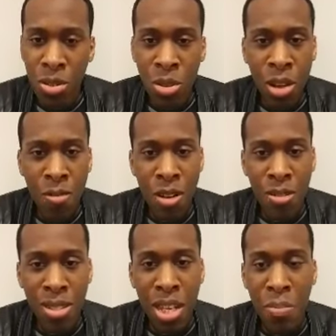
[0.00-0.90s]
tuning
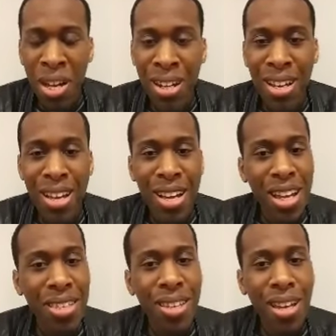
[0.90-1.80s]
frequency but
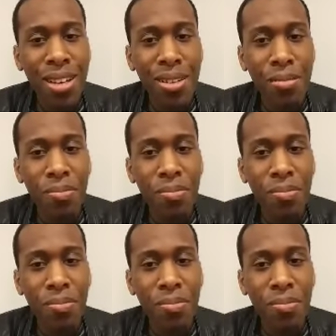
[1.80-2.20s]
it's like